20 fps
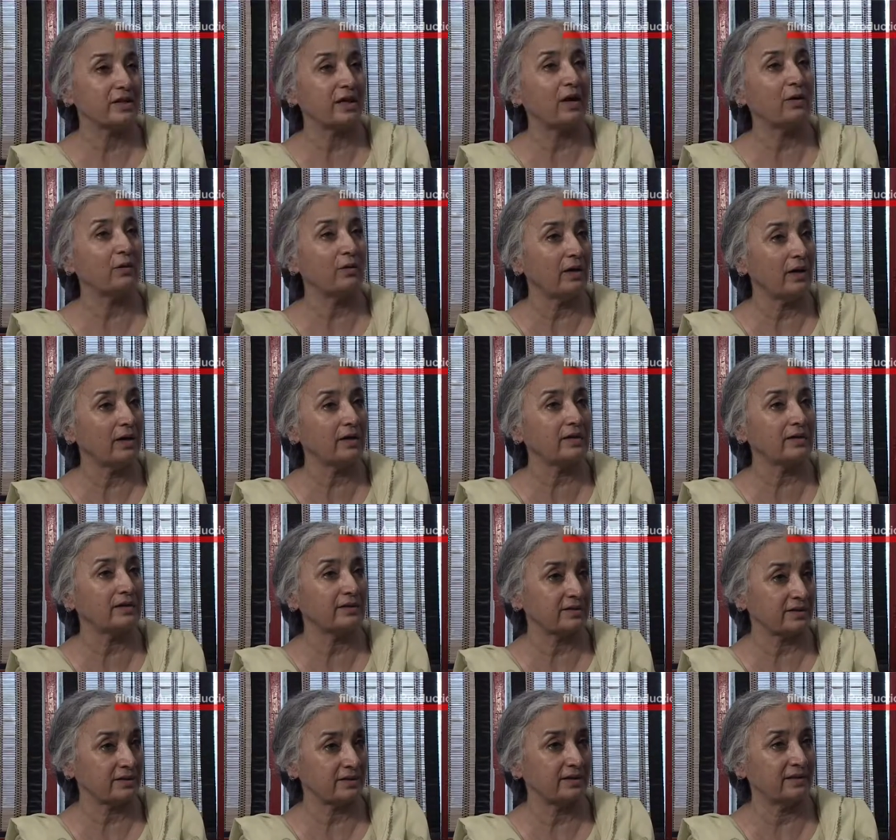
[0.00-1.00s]
Ziaul
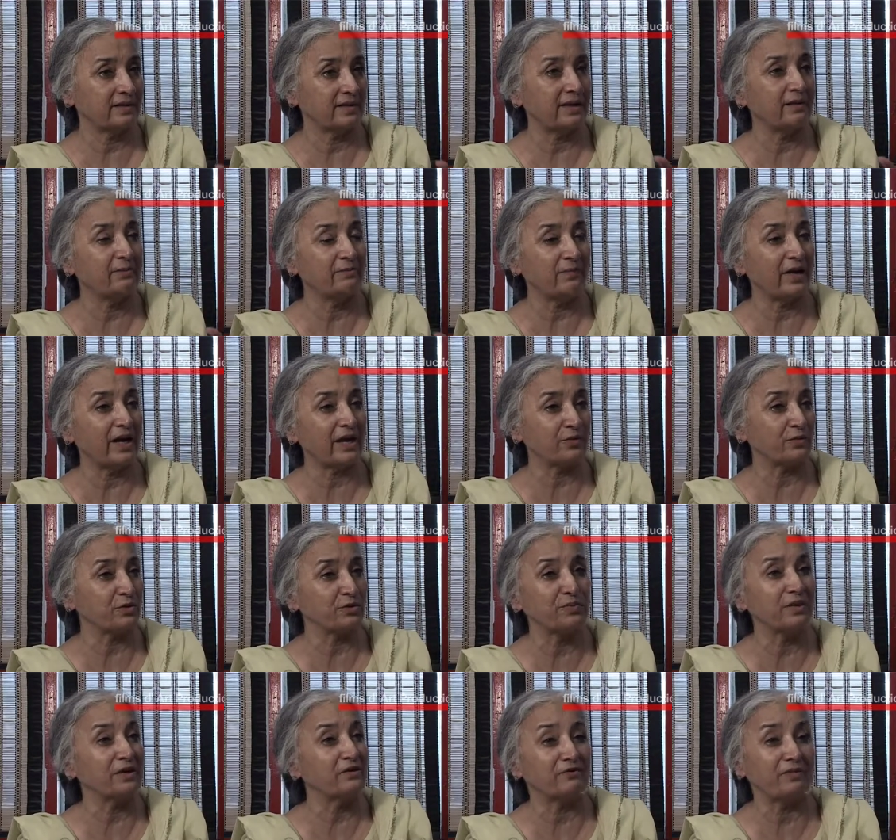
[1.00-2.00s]
Haq's uh, impact
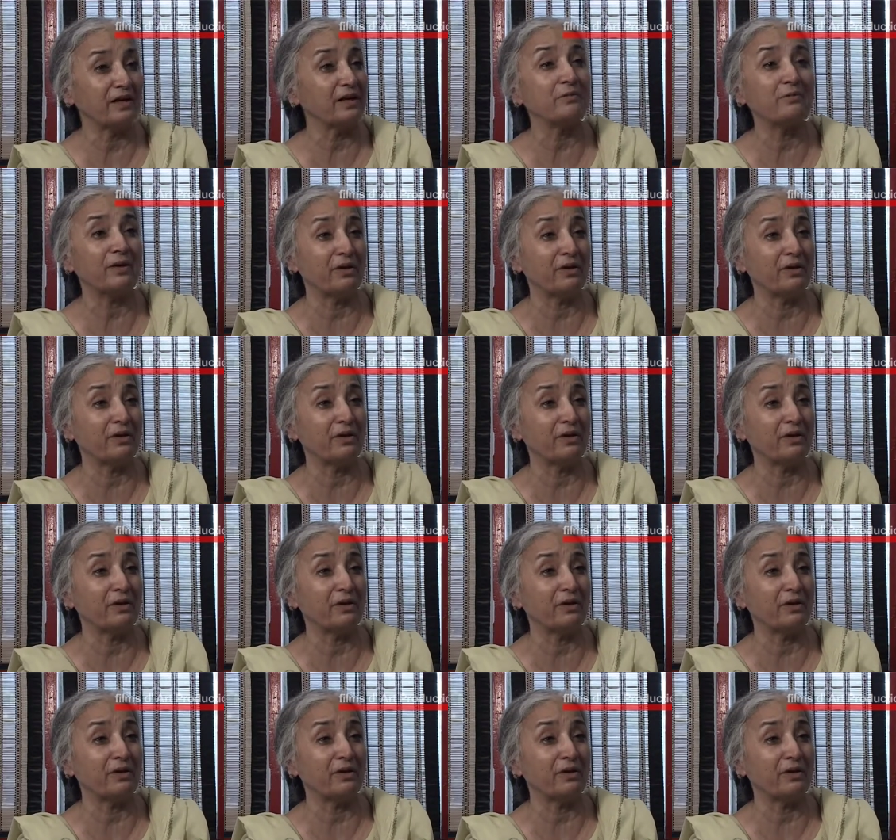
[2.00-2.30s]
was being felt